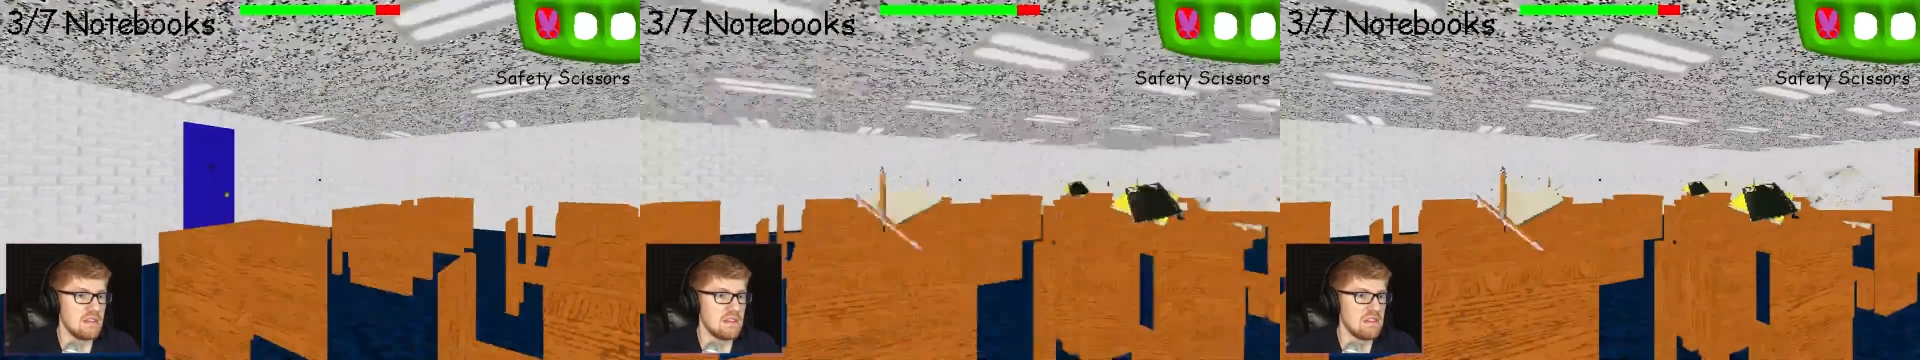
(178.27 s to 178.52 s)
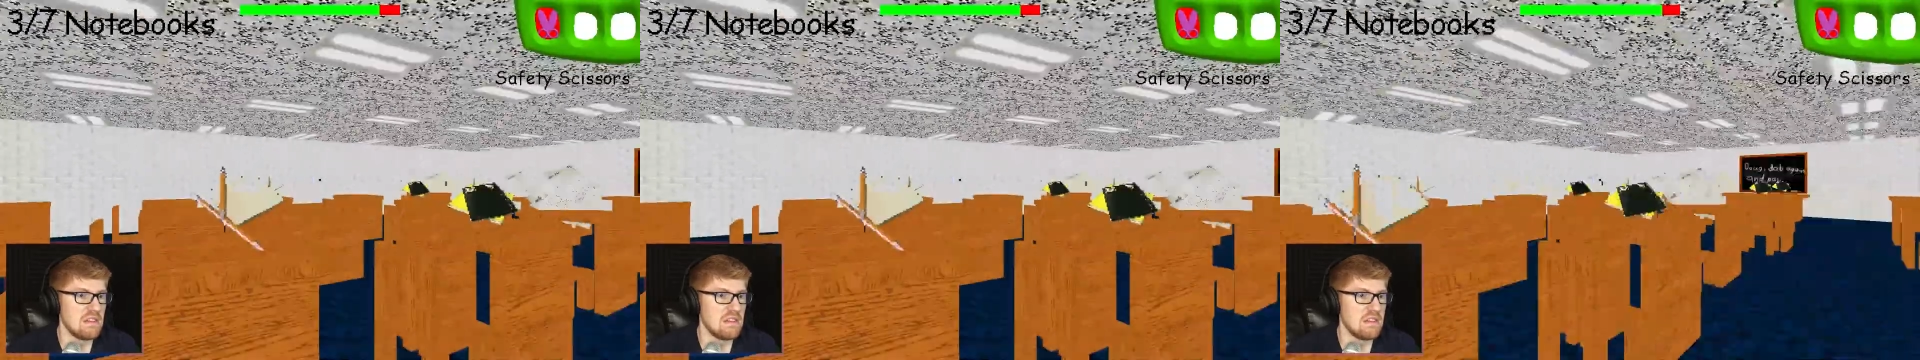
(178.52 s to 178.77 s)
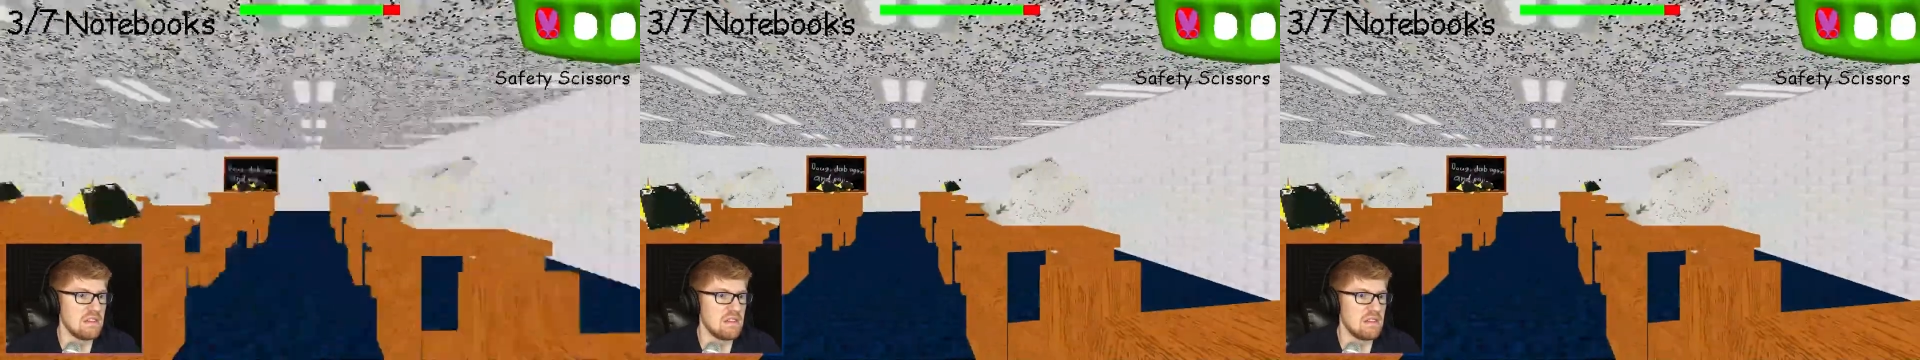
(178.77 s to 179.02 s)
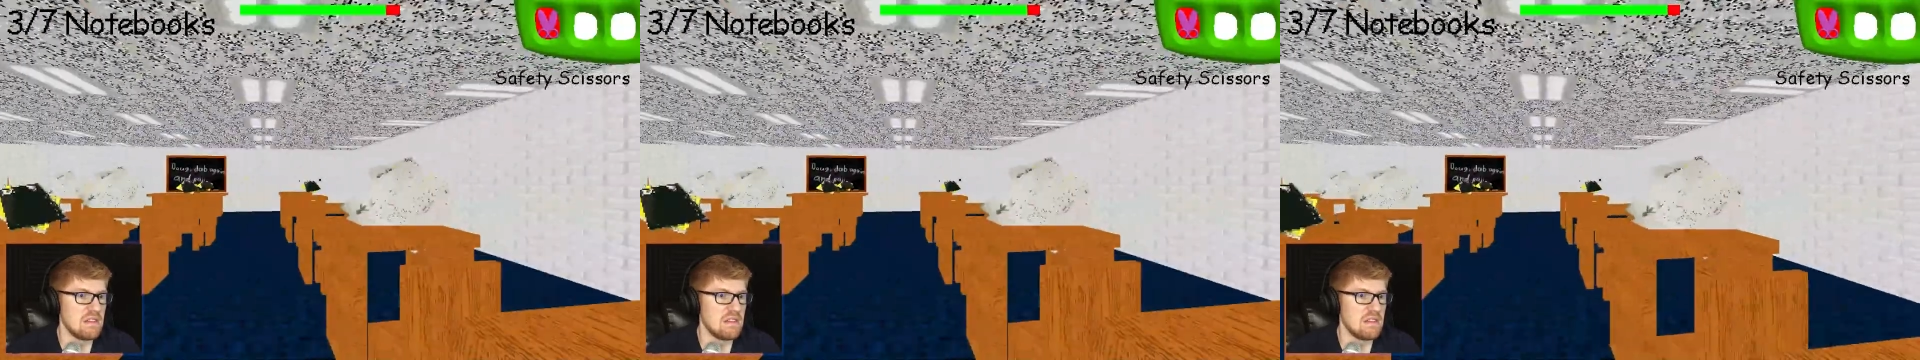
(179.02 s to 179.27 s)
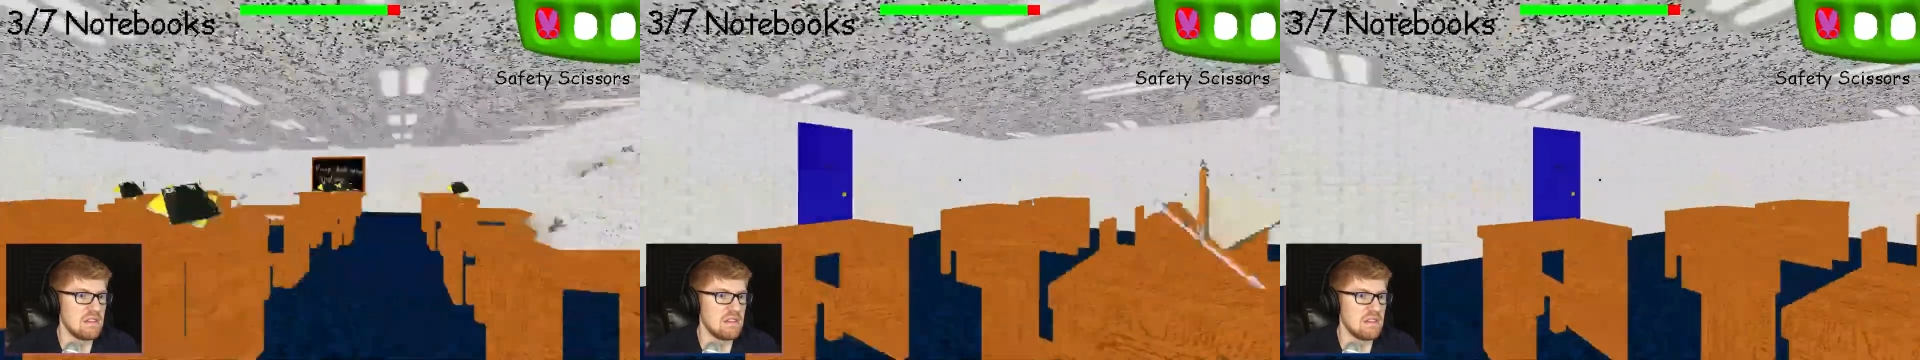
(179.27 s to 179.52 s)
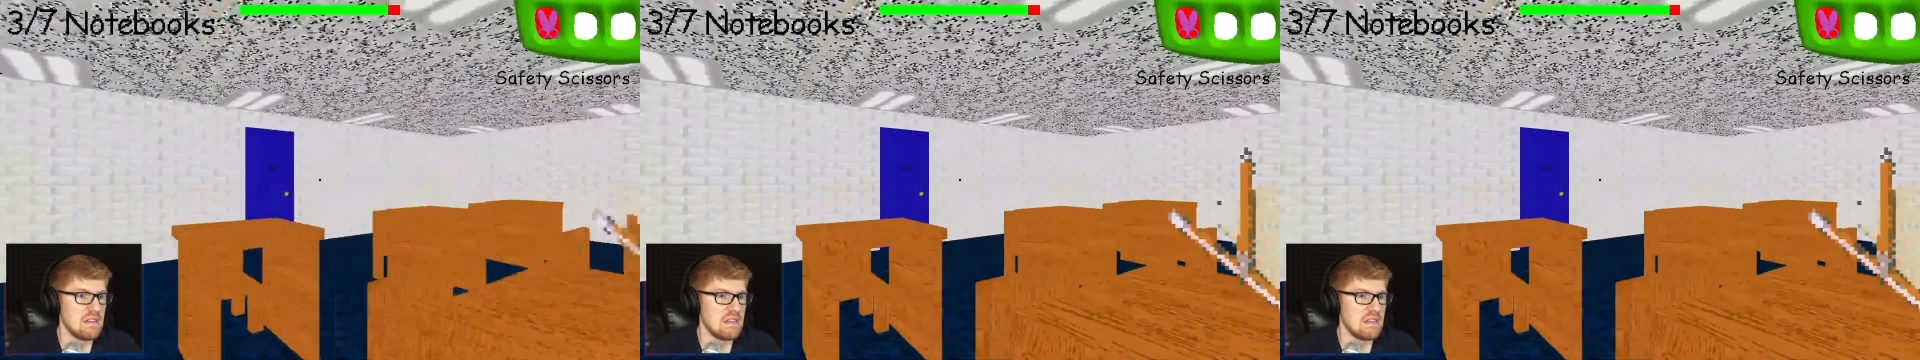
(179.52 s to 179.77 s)

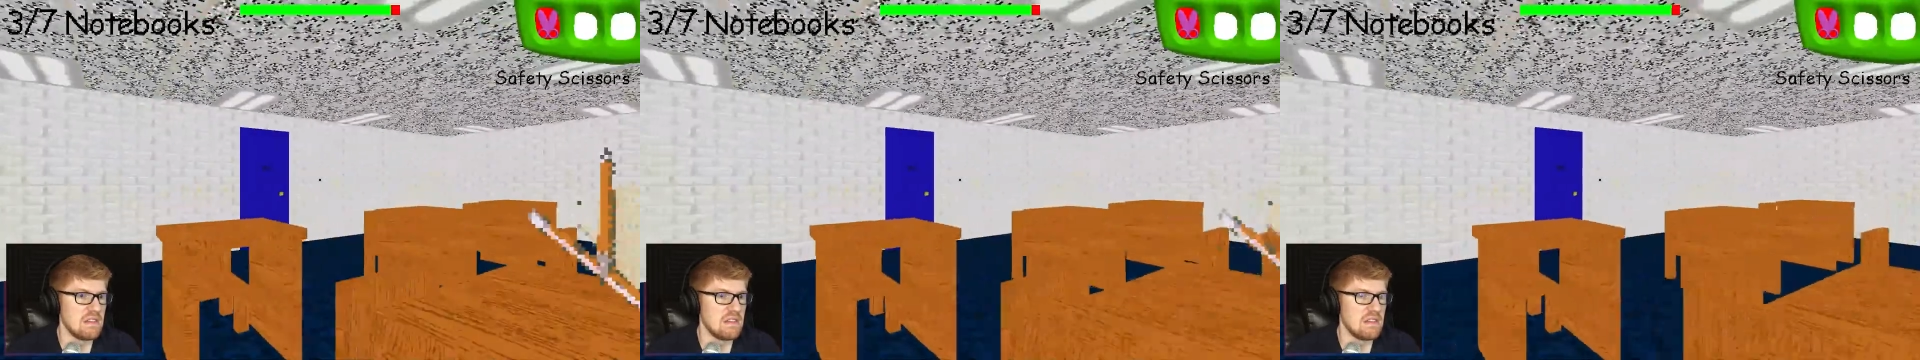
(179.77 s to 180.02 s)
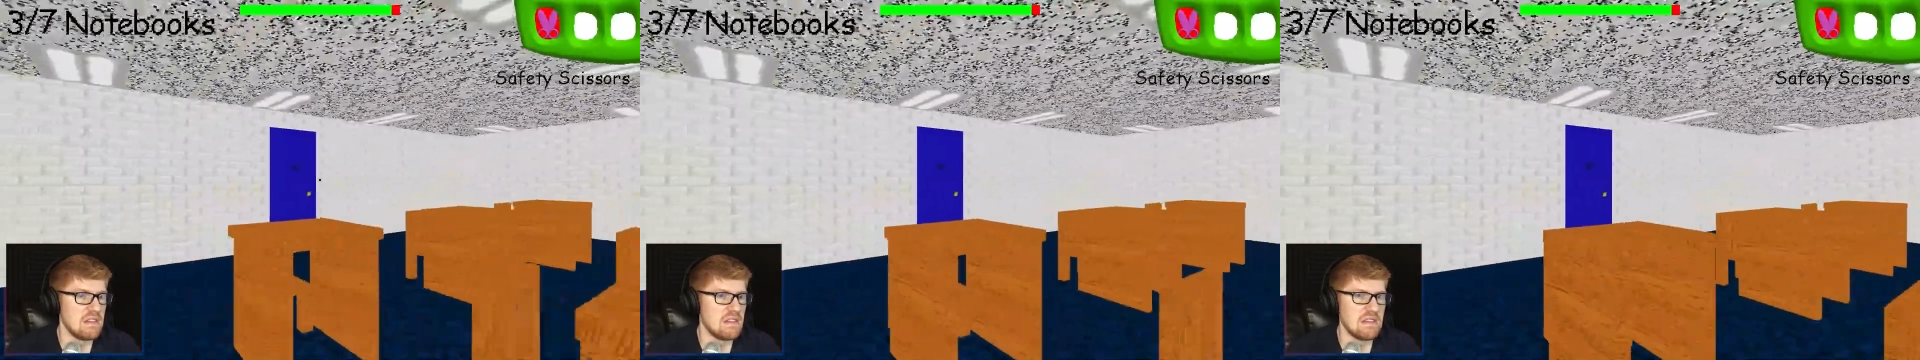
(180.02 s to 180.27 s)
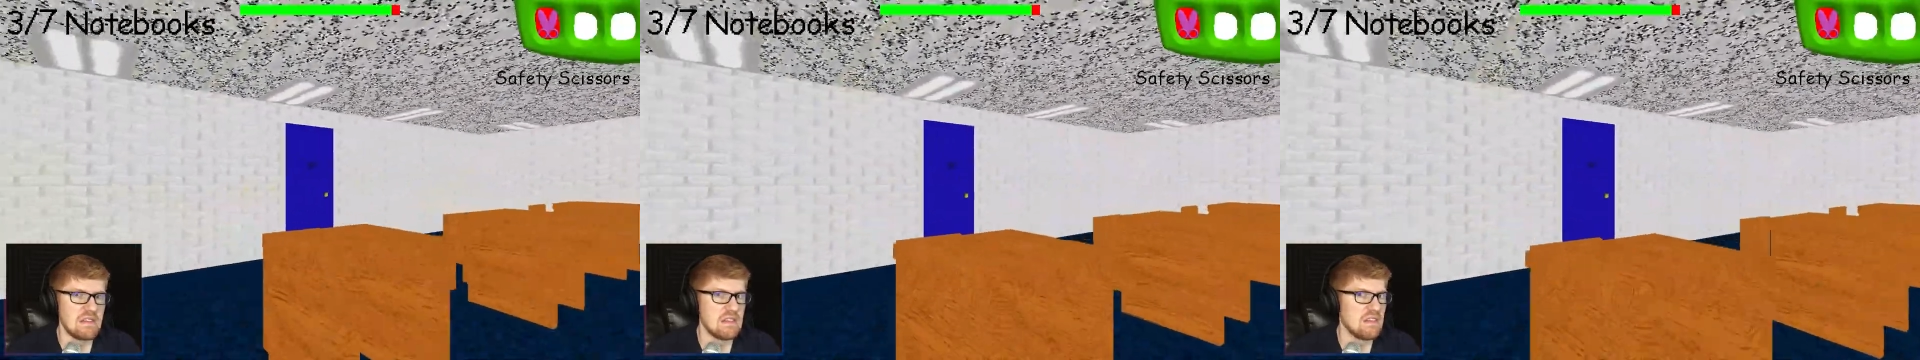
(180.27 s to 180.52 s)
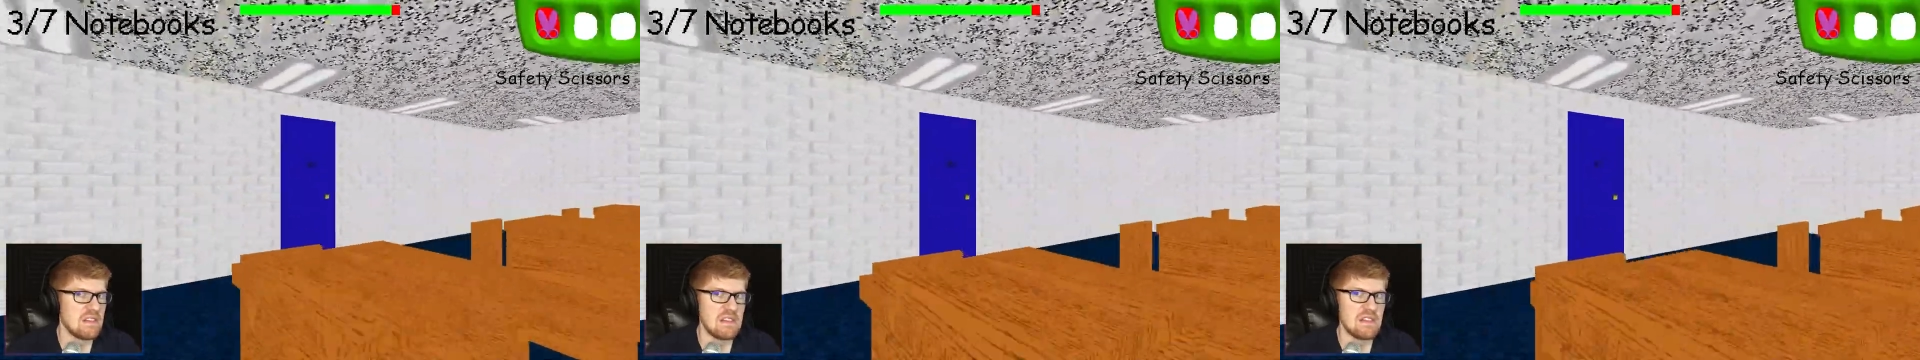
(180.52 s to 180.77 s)
Nothing is said.